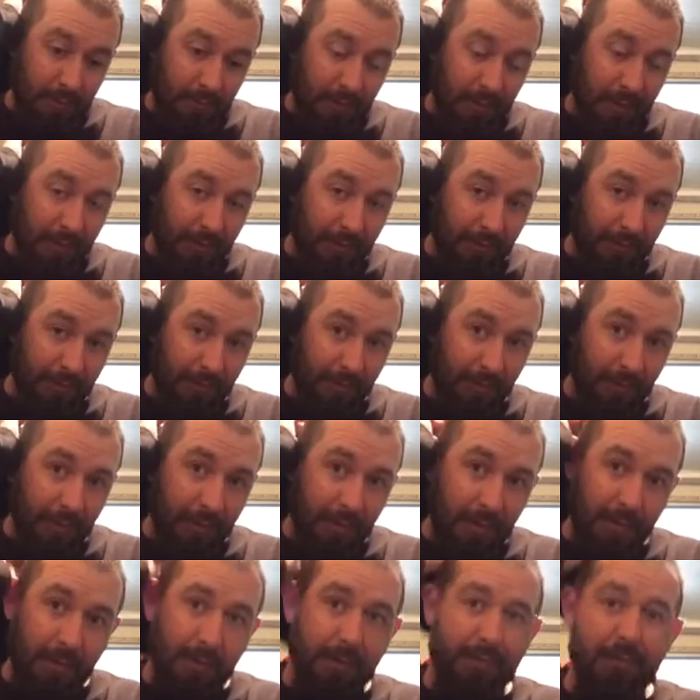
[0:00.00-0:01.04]
they
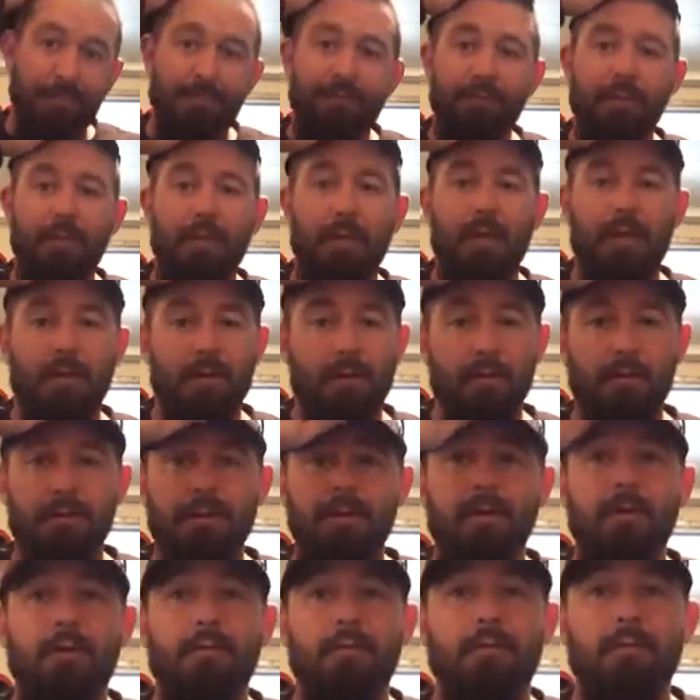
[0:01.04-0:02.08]
think he'll
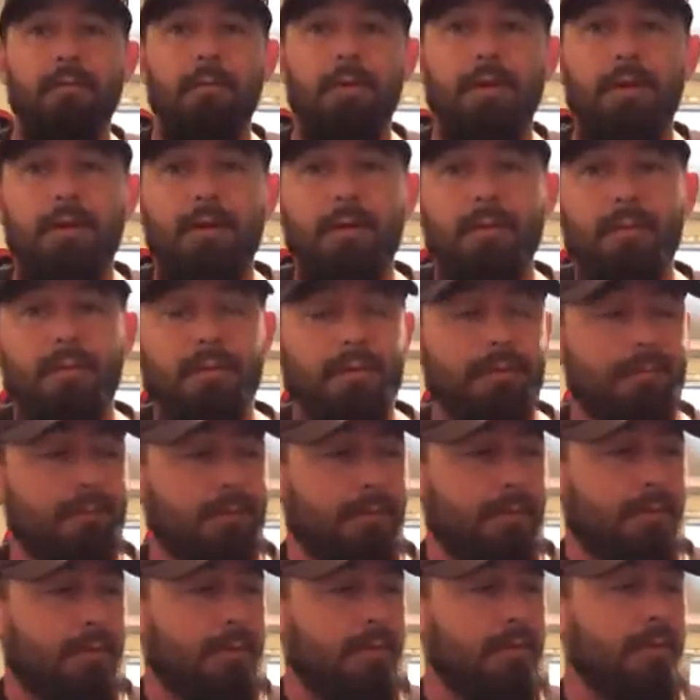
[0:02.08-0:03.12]
be done from there, but
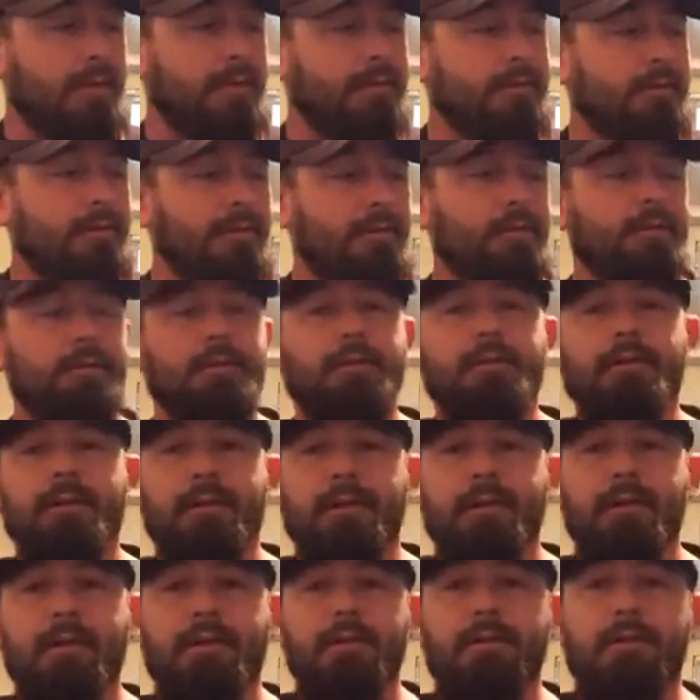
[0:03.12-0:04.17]
they said until they
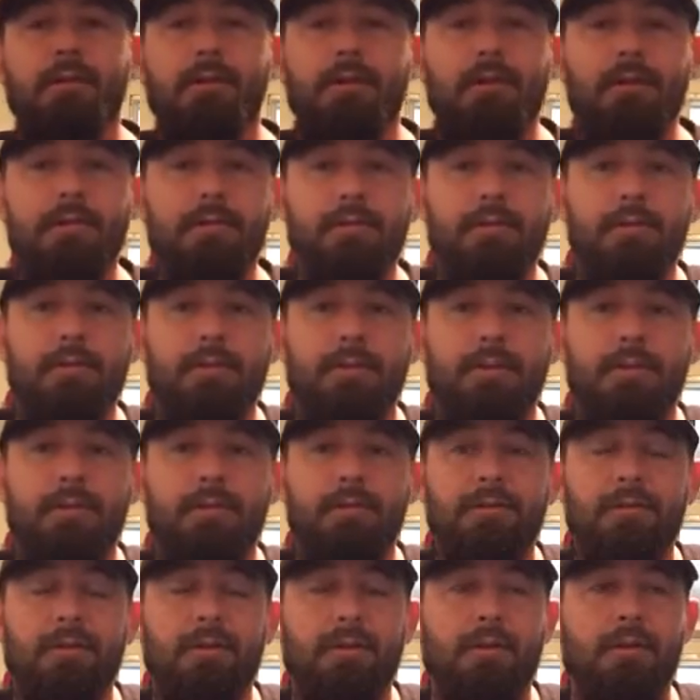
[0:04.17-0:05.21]
get in there
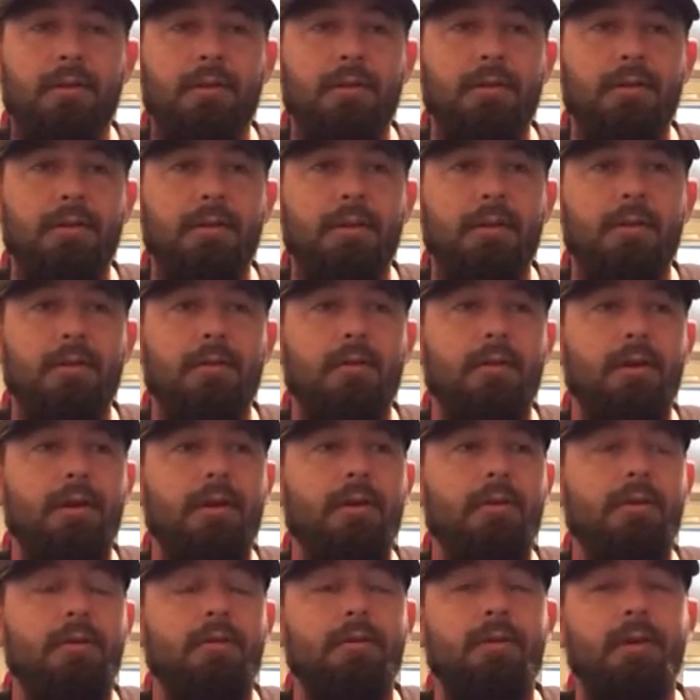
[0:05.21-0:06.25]
and start cutting
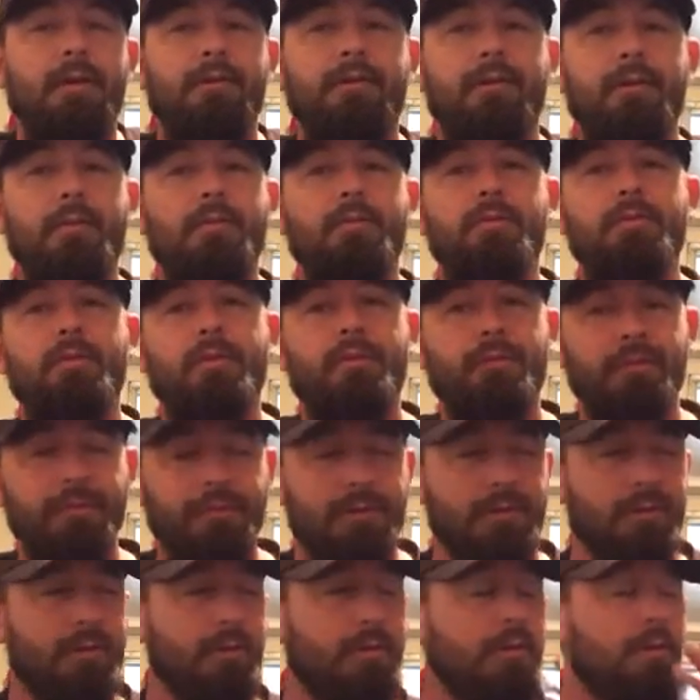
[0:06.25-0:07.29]
away and all that, they won't know for
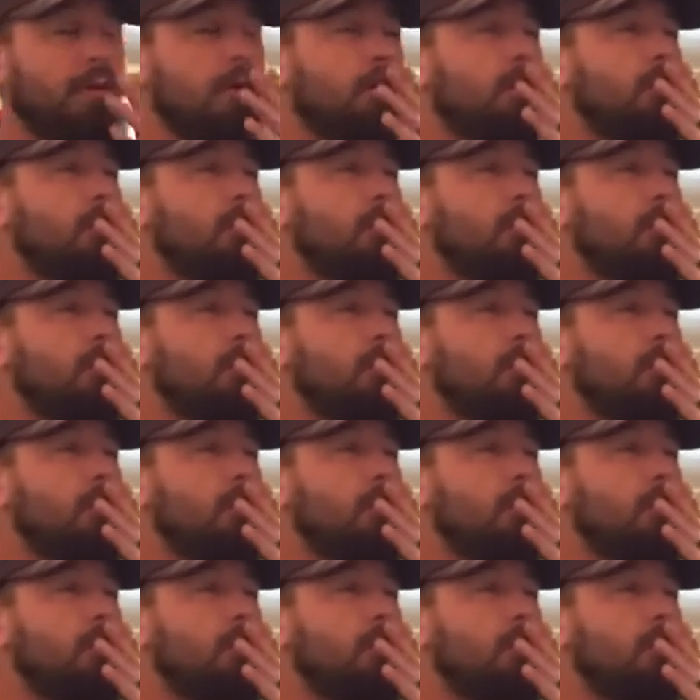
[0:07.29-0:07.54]
sure.